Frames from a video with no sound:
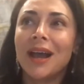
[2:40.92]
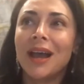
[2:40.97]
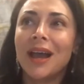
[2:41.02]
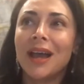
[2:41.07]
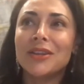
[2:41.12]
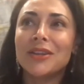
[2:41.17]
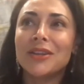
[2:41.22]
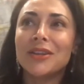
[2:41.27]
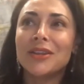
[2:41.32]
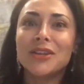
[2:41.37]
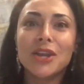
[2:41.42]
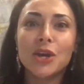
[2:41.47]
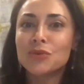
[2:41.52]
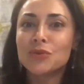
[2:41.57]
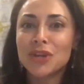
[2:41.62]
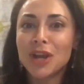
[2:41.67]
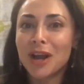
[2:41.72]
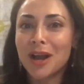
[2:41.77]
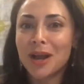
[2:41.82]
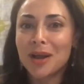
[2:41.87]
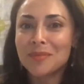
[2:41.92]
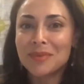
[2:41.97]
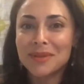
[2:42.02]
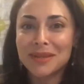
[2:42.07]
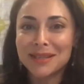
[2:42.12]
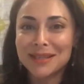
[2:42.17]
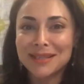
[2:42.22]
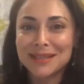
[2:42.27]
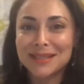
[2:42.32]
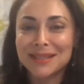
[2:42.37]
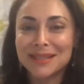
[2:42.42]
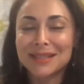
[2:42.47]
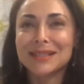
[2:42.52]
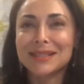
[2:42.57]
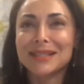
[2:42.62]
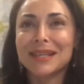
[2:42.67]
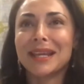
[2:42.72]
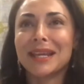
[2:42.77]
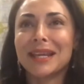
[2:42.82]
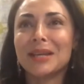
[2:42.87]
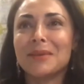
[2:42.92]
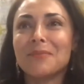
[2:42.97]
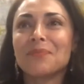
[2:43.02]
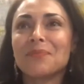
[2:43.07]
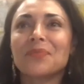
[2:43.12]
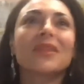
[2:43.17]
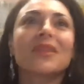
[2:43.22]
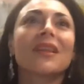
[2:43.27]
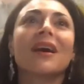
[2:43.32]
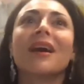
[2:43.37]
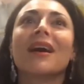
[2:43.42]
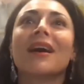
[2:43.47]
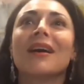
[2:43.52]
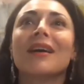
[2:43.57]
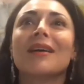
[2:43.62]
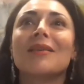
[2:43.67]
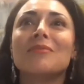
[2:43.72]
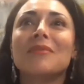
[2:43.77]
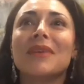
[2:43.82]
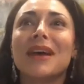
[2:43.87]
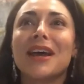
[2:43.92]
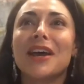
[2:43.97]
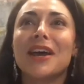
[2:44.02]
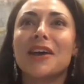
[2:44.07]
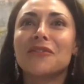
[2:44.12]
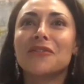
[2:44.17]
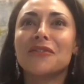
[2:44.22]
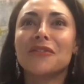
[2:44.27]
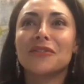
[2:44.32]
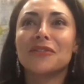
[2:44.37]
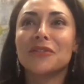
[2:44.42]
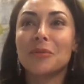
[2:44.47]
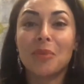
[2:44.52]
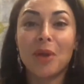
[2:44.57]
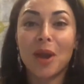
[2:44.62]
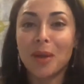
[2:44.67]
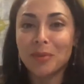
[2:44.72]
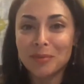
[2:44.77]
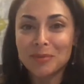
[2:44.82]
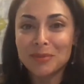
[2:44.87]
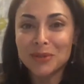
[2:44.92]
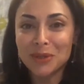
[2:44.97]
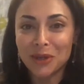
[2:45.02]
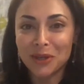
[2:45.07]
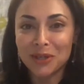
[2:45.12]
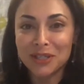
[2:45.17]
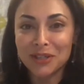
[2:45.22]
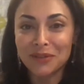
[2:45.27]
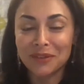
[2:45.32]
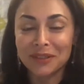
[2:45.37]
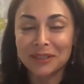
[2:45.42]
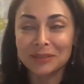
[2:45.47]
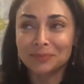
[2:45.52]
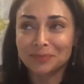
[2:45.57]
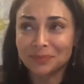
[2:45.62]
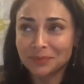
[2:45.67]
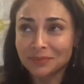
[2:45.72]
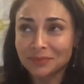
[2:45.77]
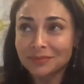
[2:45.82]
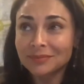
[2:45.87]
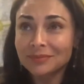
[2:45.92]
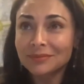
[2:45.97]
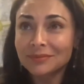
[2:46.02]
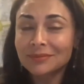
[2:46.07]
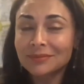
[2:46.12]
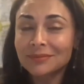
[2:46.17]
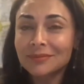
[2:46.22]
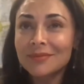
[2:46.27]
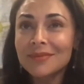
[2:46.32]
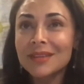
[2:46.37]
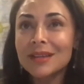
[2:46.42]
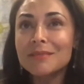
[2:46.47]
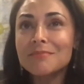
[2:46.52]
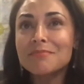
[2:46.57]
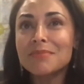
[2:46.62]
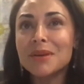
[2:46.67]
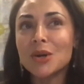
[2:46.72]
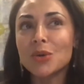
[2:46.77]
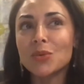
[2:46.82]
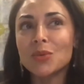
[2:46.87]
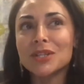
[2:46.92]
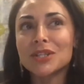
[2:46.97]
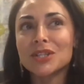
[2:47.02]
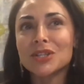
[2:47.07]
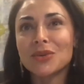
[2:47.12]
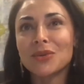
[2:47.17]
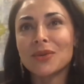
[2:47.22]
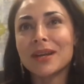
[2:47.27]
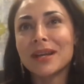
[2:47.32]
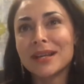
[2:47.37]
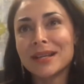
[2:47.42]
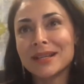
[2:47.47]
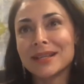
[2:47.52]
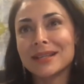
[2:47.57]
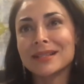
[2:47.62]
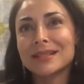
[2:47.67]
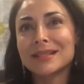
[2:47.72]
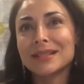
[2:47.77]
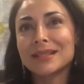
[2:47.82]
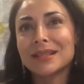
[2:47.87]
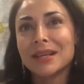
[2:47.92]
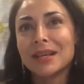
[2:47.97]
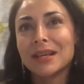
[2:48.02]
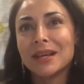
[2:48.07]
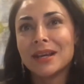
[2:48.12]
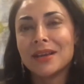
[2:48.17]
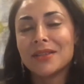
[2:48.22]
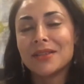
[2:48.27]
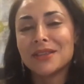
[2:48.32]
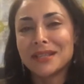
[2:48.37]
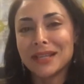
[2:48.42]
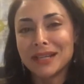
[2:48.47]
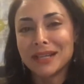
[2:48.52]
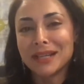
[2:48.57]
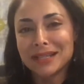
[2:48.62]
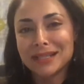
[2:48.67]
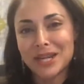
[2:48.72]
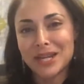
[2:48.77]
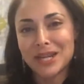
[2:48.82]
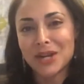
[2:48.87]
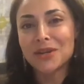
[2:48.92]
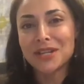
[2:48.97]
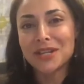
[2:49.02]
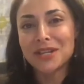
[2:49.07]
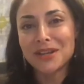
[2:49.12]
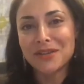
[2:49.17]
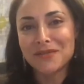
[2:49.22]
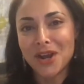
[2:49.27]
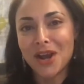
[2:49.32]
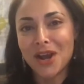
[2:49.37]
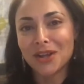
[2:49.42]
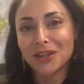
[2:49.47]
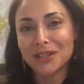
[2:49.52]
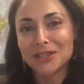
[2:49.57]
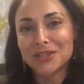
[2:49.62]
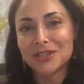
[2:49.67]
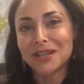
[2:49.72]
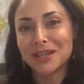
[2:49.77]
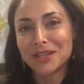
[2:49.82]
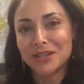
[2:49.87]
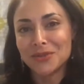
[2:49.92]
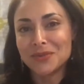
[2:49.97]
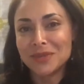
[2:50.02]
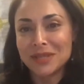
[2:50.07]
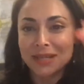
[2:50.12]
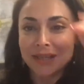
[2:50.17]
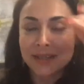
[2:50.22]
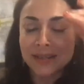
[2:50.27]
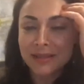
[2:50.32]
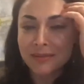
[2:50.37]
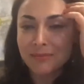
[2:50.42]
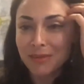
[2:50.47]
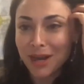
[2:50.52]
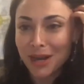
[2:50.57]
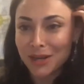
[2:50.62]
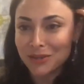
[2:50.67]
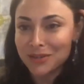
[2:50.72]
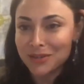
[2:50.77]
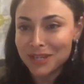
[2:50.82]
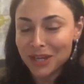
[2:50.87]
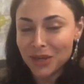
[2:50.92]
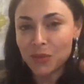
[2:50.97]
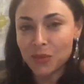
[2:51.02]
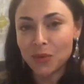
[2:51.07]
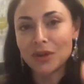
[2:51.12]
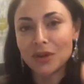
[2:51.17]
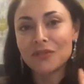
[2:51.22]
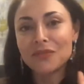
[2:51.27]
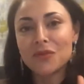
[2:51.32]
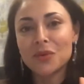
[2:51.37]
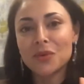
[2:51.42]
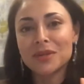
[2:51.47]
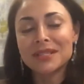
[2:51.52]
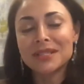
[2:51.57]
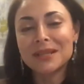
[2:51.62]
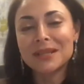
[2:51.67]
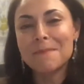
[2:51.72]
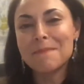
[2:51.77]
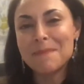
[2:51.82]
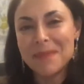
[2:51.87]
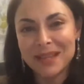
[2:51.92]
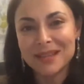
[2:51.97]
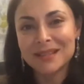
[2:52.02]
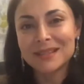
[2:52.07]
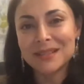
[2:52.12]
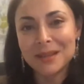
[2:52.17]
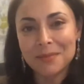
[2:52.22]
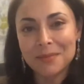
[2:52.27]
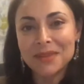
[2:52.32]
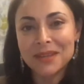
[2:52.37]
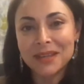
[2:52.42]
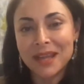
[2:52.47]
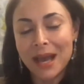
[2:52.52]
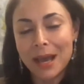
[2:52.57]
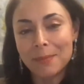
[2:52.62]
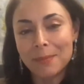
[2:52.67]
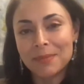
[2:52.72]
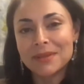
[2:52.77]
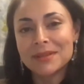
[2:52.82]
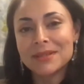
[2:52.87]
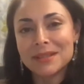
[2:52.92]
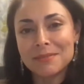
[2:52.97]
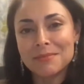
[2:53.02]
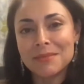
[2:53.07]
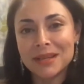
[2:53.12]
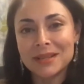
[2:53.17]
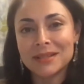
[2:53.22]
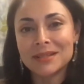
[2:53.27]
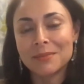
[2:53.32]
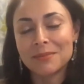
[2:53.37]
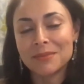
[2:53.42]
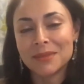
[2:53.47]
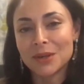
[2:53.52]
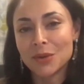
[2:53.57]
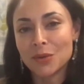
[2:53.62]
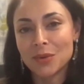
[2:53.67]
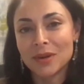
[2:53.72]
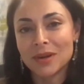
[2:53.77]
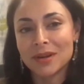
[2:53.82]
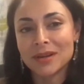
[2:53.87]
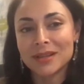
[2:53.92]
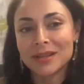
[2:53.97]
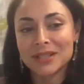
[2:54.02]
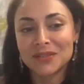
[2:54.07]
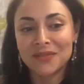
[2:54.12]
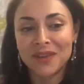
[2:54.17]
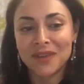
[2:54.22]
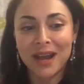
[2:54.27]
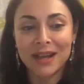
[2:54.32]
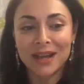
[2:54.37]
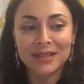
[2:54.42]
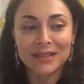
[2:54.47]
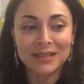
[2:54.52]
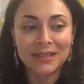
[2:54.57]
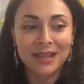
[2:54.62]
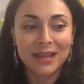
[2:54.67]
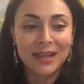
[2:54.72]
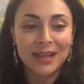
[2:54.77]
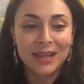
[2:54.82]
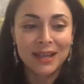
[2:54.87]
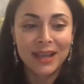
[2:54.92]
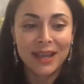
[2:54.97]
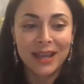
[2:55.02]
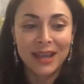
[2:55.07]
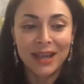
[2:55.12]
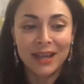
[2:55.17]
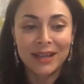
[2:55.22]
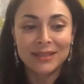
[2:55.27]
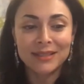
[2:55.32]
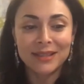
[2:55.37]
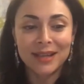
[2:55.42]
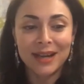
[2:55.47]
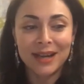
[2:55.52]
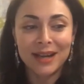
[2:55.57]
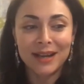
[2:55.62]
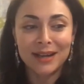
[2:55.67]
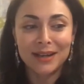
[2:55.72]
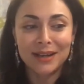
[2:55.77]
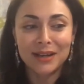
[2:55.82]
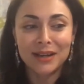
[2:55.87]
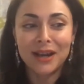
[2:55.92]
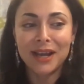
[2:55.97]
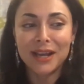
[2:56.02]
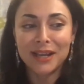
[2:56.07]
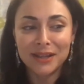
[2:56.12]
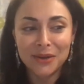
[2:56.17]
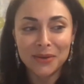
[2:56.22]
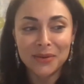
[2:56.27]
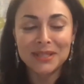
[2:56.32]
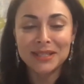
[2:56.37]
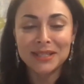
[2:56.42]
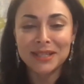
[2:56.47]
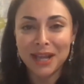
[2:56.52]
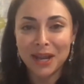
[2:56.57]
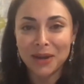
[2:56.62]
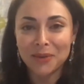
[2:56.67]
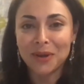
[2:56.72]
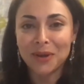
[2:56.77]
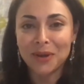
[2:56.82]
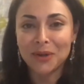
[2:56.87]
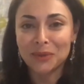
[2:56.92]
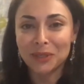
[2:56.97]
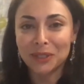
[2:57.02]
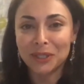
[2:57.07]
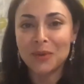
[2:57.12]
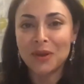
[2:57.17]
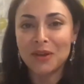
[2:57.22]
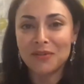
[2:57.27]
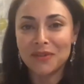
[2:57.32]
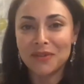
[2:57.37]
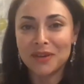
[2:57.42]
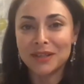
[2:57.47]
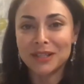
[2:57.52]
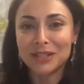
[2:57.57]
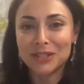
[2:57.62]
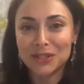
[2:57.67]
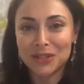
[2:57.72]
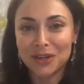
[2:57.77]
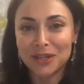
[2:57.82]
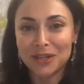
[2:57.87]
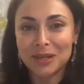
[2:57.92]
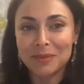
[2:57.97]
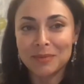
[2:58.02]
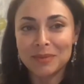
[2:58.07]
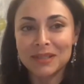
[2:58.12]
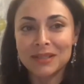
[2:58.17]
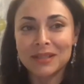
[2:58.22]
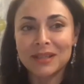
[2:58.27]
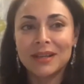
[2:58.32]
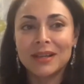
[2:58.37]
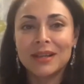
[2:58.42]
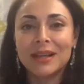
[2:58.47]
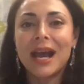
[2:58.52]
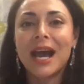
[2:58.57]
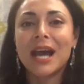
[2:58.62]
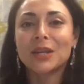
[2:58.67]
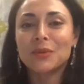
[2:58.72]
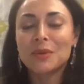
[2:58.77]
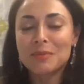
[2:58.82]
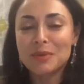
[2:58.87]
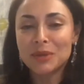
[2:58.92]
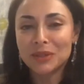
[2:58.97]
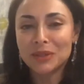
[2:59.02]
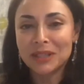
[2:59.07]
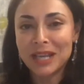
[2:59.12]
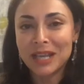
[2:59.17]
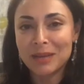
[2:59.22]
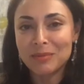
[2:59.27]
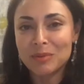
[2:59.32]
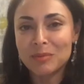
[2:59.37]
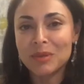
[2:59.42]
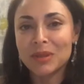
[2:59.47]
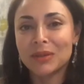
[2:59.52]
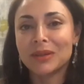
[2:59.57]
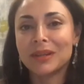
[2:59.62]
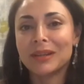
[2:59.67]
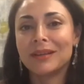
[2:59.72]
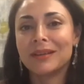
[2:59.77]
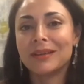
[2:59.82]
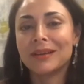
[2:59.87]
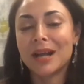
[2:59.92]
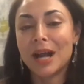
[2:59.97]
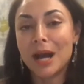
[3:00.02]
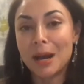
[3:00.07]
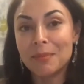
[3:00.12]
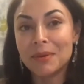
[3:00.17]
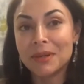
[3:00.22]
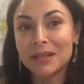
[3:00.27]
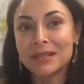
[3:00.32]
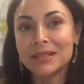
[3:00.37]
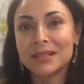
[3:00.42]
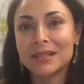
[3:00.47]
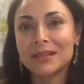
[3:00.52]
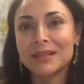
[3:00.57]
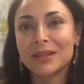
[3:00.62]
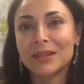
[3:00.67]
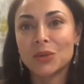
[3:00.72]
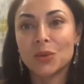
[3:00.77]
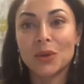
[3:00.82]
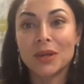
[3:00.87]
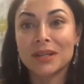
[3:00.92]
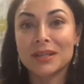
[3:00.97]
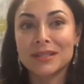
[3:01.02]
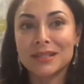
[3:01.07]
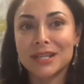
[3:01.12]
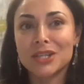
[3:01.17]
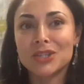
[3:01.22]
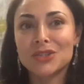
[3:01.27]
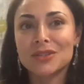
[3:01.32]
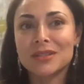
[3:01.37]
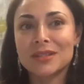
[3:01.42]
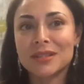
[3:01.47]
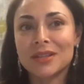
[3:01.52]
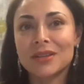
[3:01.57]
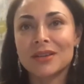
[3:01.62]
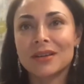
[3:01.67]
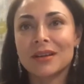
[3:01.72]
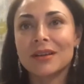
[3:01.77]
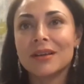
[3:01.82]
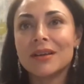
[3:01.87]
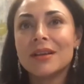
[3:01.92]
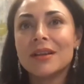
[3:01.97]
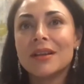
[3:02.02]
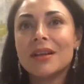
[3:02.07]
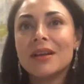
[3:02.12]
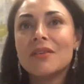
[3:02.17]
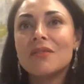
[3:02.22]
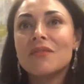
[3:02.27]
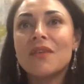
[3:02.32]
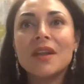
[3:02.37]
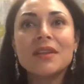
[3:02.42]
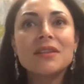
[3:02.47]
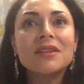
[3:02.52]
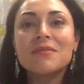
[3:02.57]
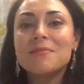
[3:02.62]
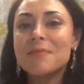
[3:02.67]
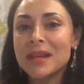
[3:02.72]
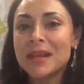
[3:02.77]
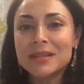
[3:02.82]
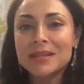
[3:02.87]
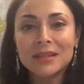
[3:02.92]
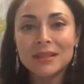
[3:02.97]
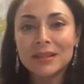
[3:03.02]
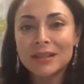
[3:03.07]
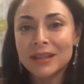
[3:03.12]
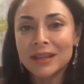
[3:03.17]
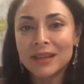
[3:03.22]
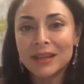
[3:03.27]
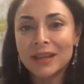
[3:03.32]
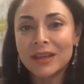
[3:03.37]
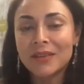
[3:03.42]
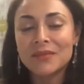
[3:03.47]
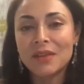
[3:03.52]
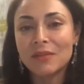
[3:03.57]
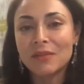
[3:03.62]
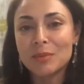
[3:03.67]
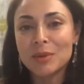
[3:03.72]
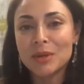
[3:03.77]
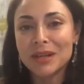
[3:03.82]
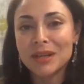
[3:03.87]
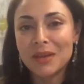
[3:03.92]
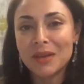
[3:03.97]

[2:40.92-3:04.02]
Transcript: And no job is the same. Um, ev- the problems are different. But what's great is the dexterity of knowledge that you need in the modern day workforce to make something happen, to make something work is vast. And uh, I always say I run really well funded startups. How do we build a capability, a competency that organizations either fundamentally have never put an